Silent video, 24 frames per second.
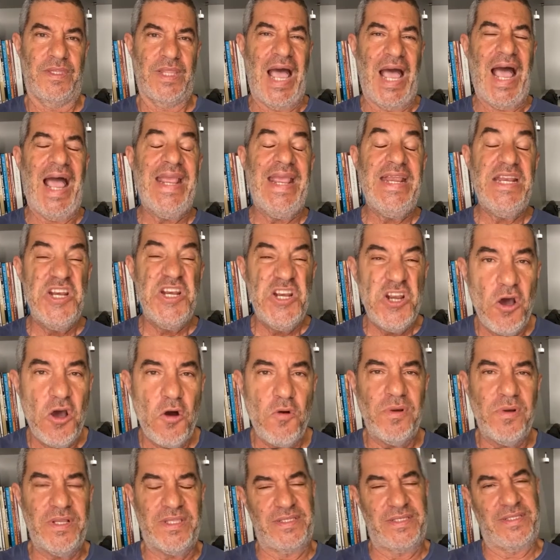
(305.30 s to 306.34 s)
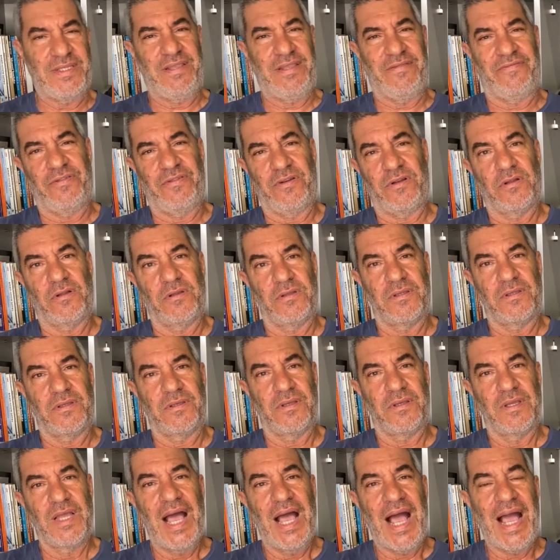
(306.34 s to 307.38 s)
I know it's difficult.
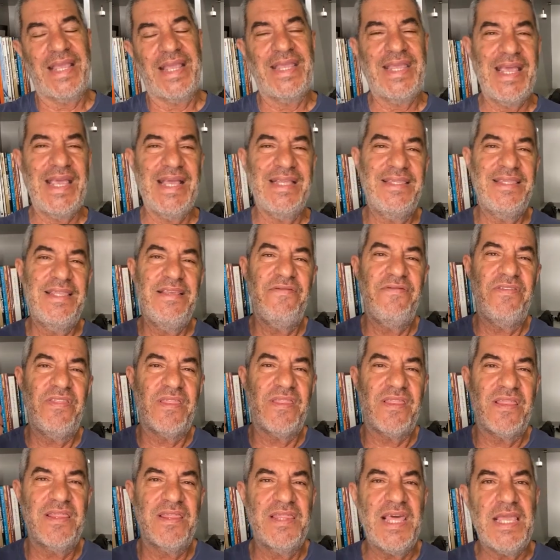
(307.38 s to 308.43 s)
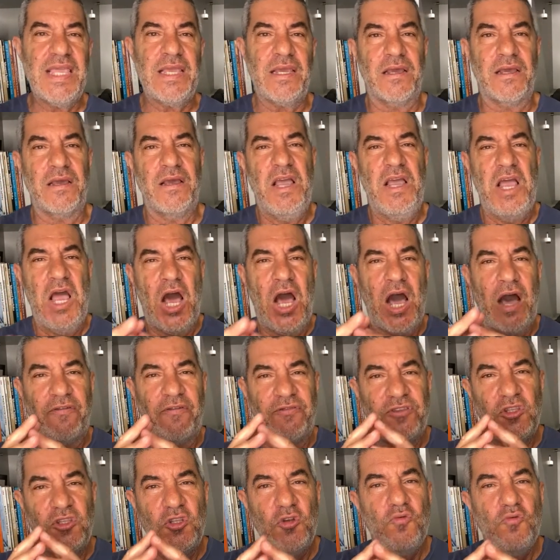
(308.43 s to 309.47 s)
I can't even think
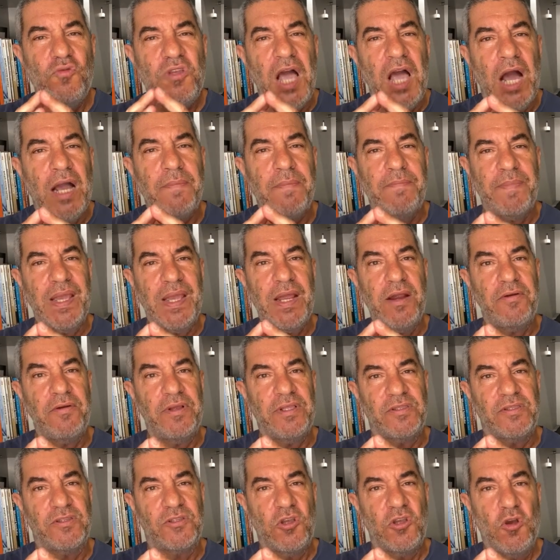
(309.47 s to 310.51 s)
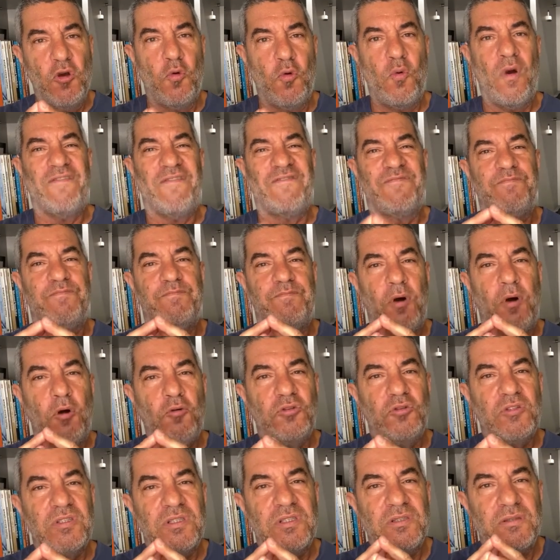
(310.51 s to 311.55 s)
of two young parents who have
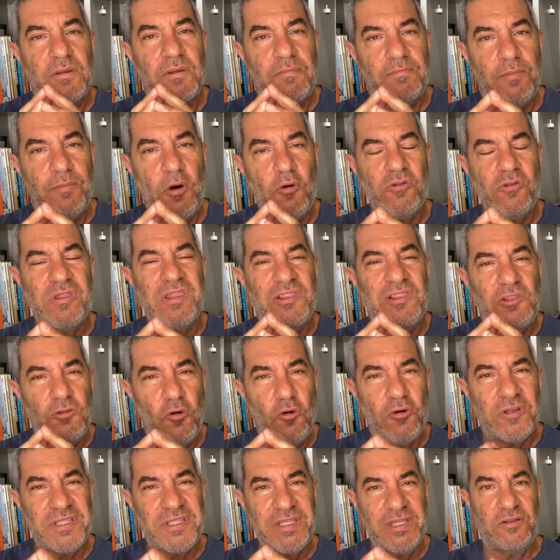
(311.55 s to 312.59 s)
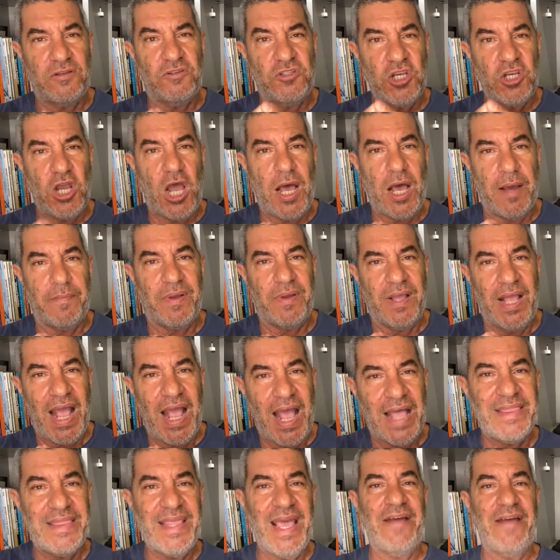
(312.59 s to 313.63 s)
both lost their job,
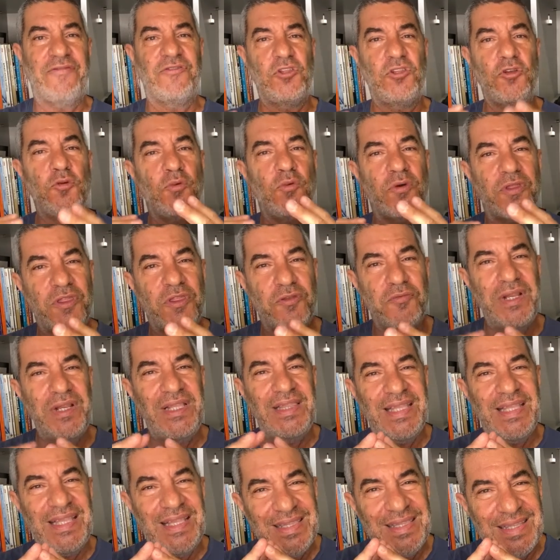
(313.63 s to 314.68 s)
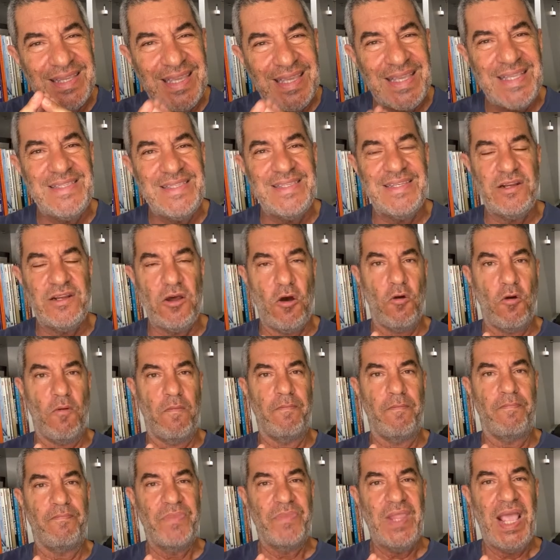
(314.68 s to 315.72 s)
and they have 2 or 3 little kids at
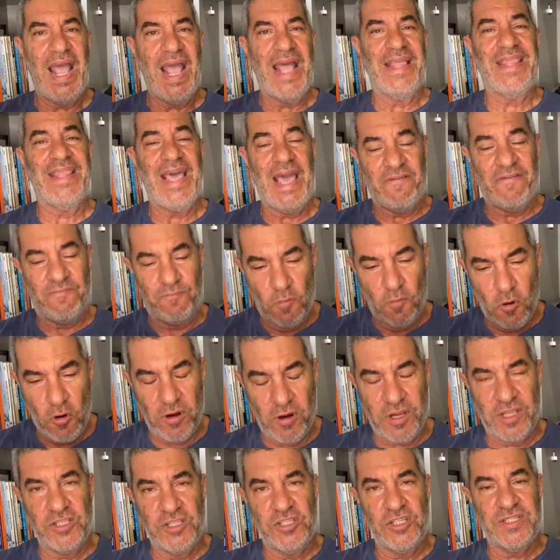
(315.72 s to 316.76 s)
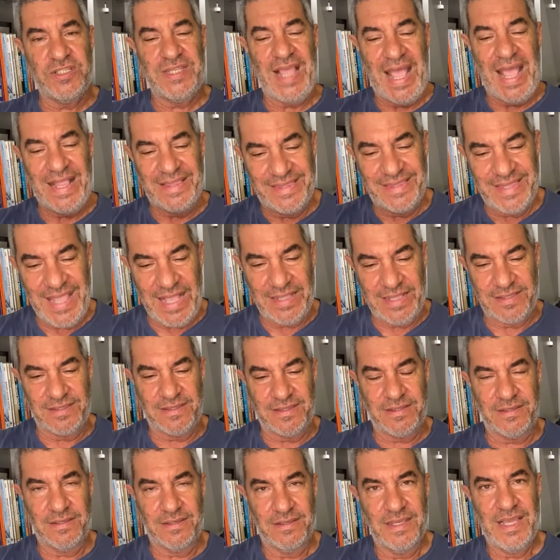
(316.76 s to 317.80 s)
home, and they have mortgages and
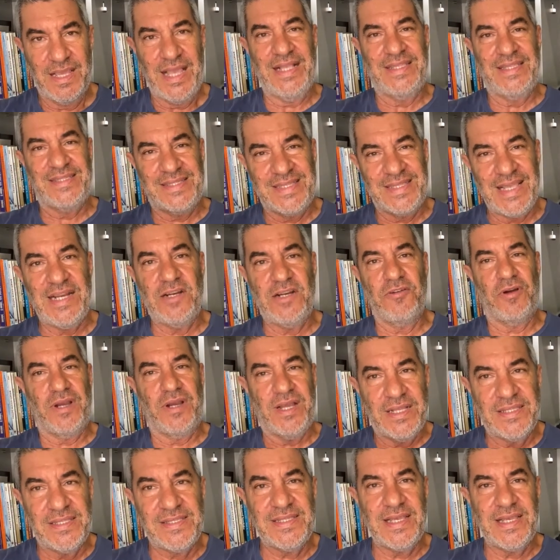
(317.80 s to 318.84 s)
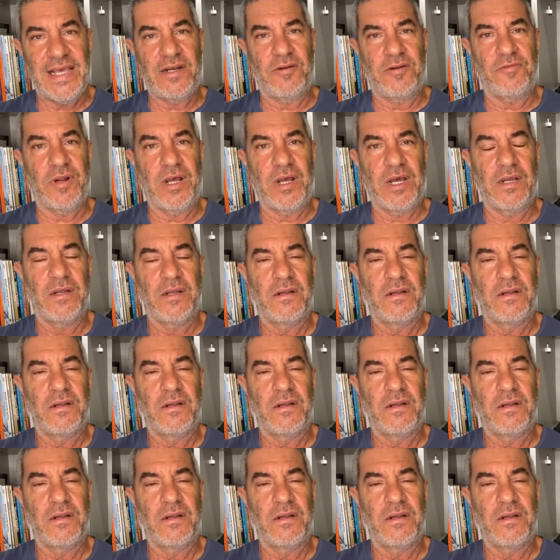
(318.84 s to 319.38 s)
debts, etc., etc.